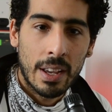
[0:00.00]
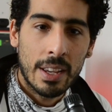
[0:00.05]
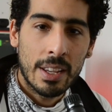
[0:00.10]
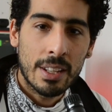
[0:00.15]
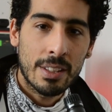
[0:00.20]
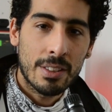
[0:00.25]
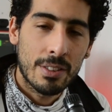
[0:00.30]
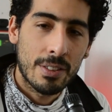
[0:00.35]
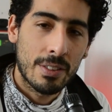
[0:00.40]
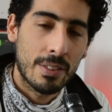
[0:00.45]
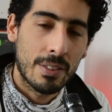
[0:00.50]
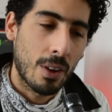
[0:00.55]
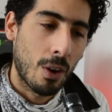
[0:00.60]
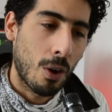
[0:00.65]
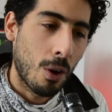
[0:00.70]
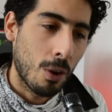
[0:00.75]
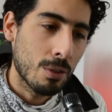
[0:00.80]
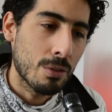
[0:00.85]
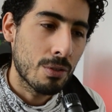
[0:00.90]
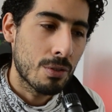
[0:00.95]
it's
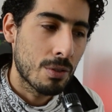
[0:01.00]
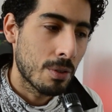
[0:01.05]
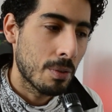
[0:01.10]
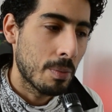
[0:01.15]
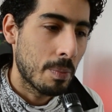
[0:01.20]
also